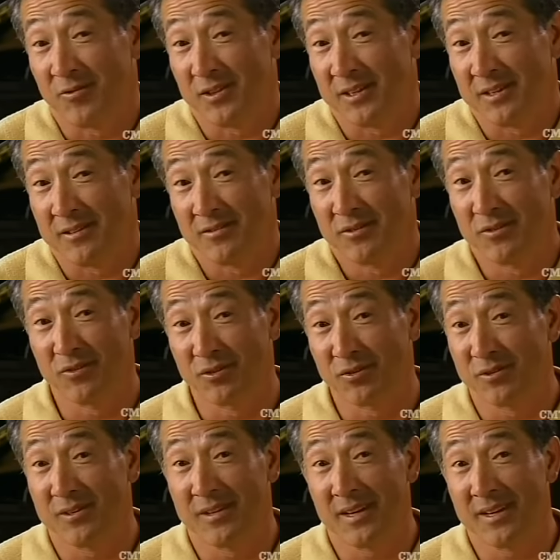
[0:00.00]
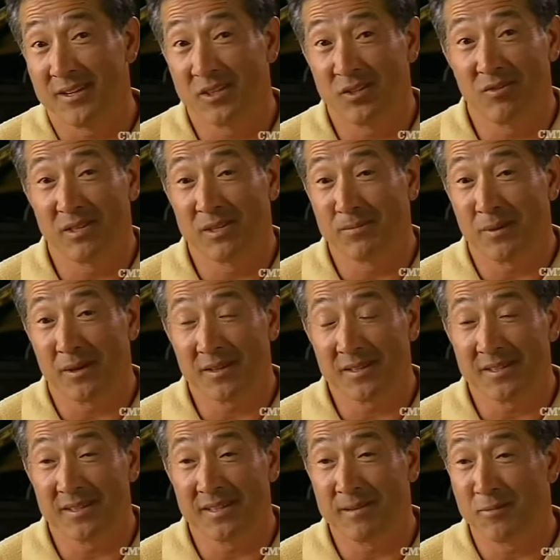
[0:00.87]
within 2-3 days she was
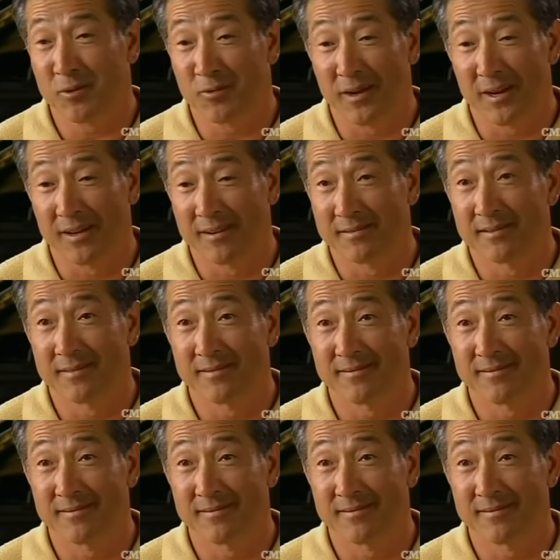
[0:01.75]
bossing them around.